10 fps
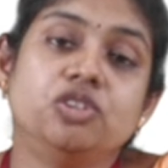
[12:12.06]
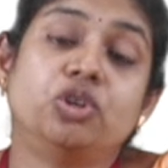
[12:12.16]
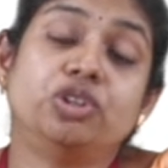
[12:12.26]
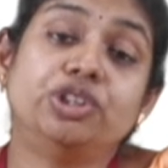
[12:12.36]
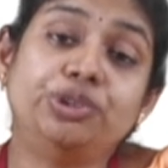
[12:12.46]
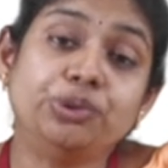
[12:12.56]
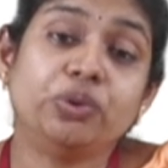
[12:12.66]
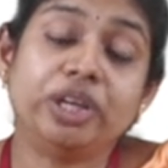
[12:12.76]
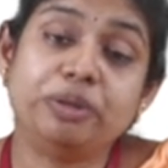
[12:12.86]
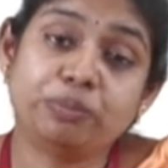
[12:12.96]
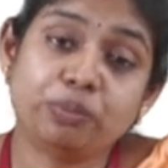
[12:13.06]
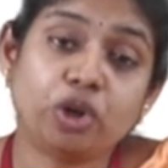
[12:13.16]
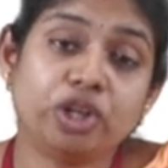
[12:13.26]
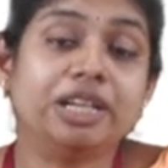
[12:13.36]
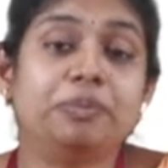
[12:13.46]
the two
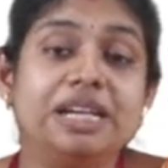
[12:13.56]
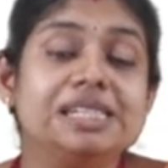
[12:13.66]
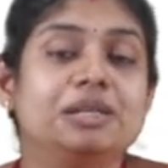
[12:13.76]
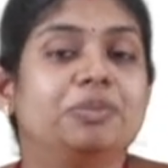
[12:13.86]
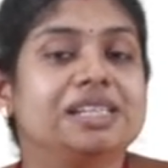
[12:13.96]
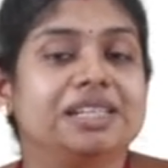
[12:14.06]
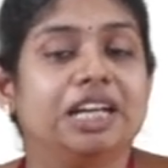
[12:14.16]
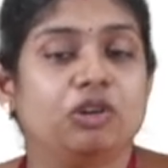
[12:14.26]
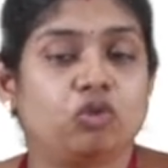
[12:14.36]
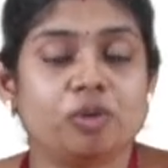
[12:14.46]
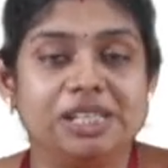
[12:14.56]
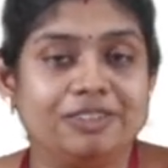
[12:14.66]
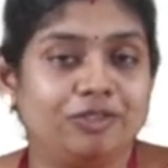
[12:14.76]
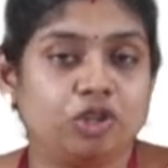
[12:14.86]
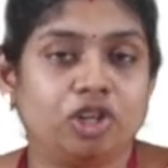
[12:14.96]
important principles in a DevOps
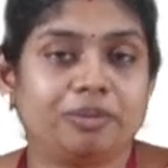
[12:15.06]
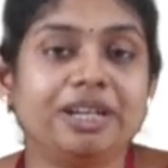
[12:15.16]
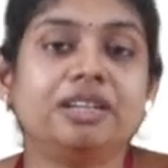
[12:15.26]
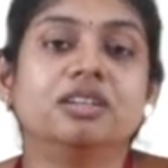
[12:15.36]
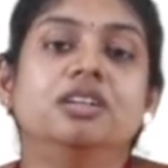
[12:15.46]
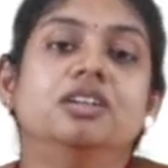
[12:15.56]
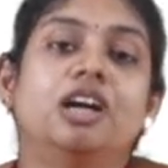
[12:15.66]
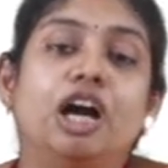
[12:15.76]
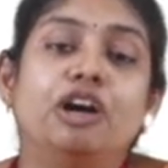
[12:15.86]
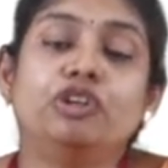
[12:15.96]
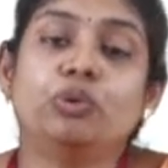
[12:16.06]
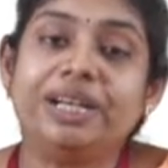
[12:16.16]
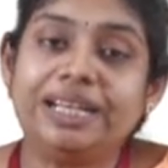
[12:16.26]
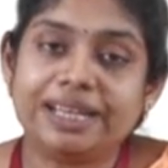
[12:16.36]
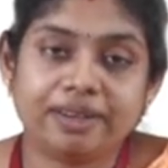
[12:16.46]
environment. How you
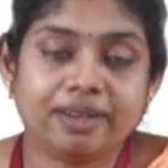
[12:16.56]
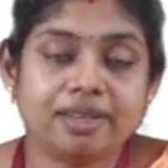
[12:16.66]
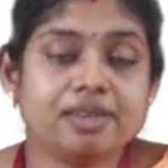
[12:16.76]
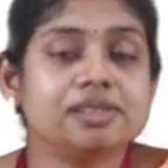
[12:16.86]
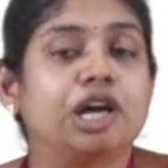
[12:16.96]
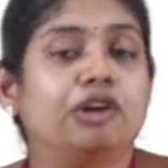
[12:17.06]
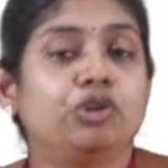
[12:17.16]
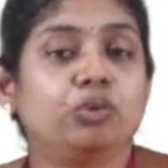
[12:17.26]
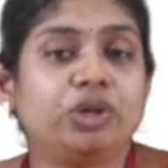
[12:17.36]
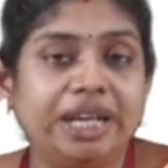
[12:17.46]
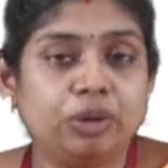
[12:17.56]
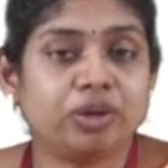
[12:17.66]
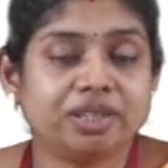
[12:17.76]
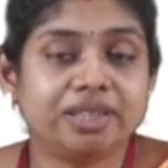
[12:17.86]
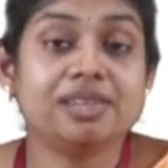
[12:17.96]
integrate things, how you deliver
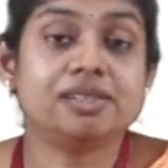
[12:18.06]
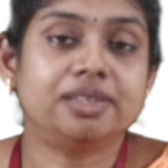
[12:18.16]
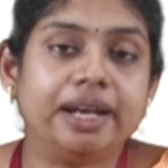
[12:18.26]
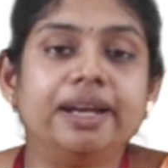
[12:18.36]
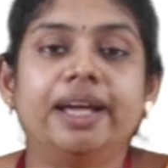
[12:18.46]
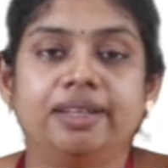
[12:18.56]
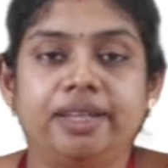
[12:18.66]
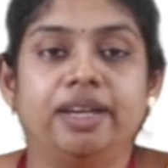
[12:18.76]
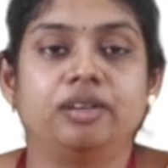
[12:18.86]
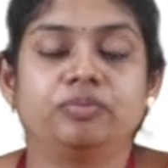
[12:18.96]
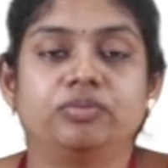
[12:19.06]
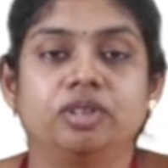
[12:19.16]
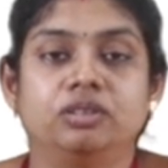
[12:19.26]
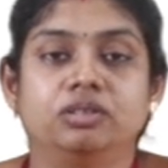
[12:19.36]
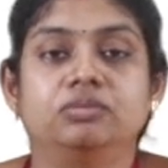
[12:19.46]
things then and there.
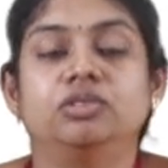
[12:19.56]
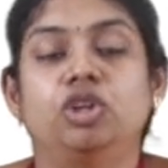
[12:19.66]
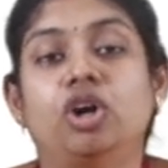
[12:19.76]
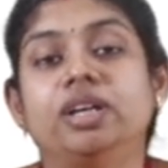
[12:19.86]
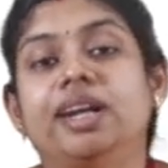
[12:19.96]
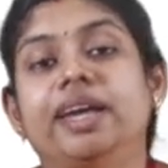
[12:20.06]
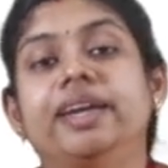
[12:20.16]
Not like